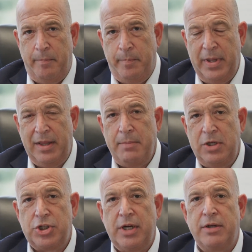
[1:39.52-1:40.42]
but let me
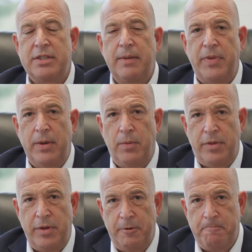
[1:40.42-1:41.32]
share something
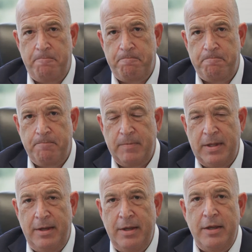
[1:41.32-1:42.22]
with you.
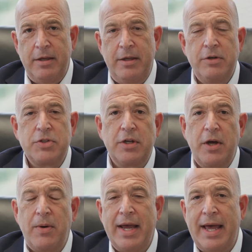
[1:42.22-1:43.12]
Years
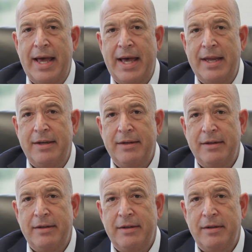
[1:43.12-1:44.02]
ago I had
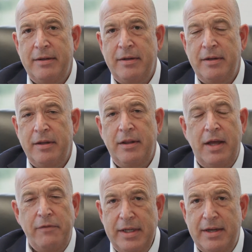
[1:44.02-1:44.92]
a
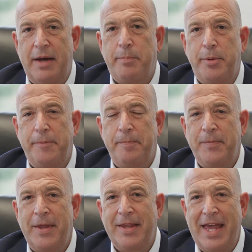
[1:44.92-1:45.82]
lovely couple
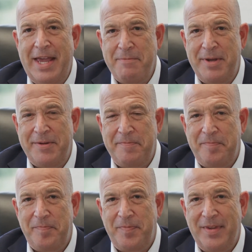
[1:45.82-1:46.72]
that came in.
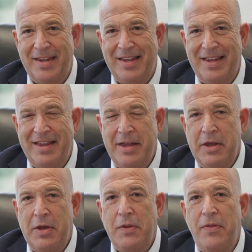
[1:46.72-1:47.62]

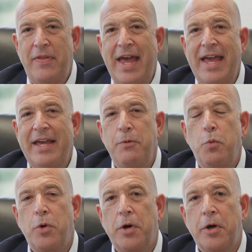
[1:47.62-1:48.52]
They
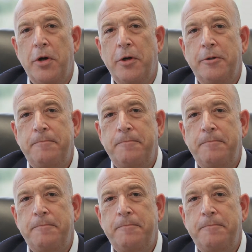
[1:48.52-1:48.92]
were